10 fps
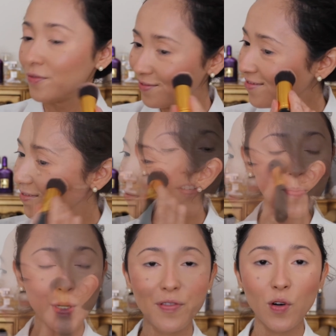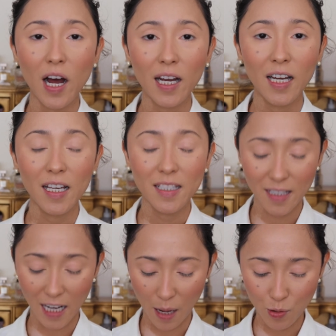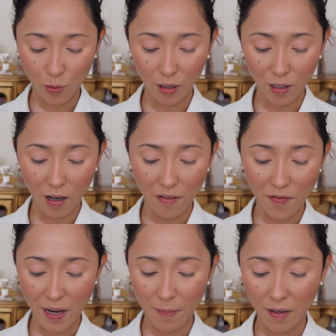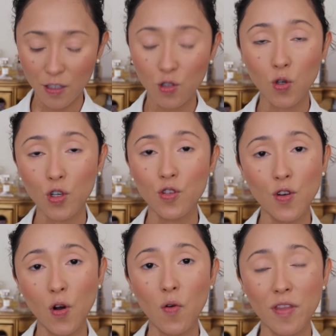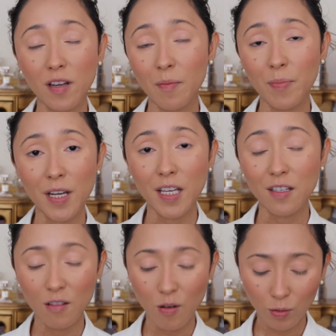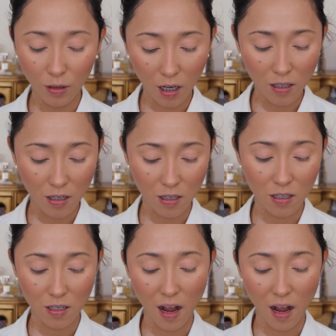Another beautiful highlight that I absolutely love, that I'm very torn to know that the company is no longer